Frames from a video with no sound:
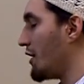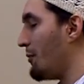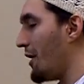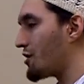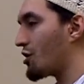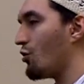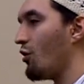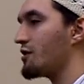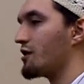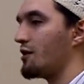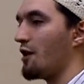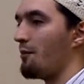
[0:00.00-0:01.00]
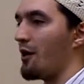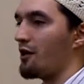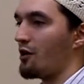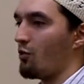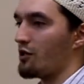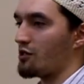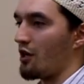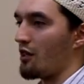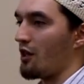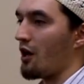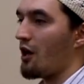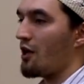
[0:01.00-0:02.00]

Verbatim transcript: The major ones and the minor ones, Ya Allah.